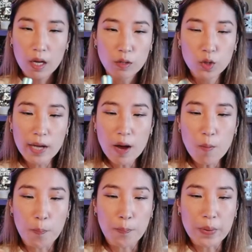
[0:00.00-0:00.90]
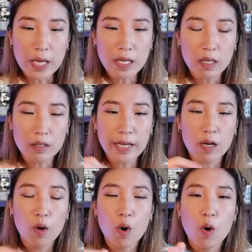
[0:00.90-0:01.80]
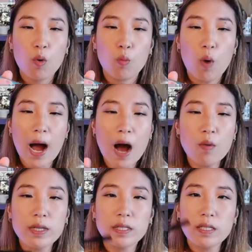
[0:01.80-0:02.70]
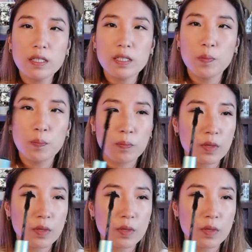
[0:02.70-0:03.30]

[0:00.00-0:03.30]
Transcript: look how big, like, how is this gonna,